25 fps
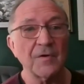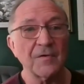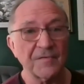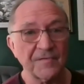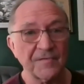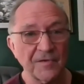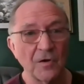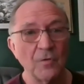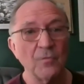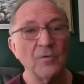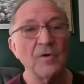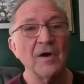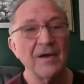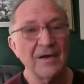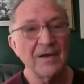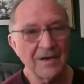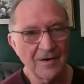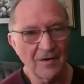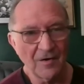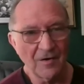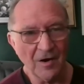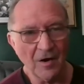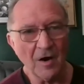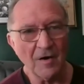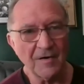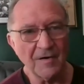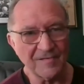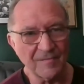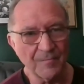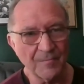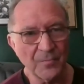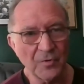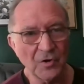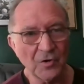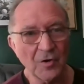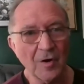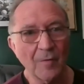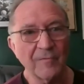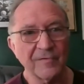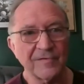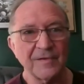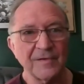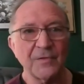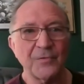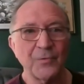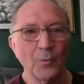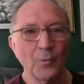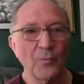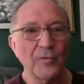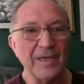So Heisenberg obviously
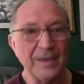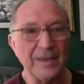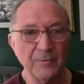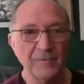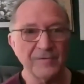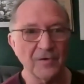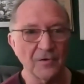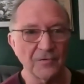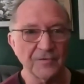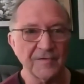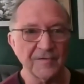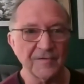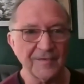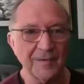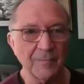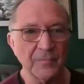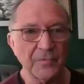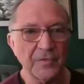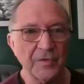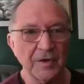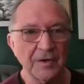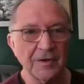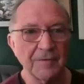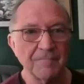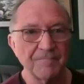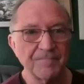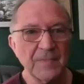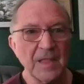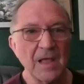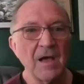thought that he was onto something.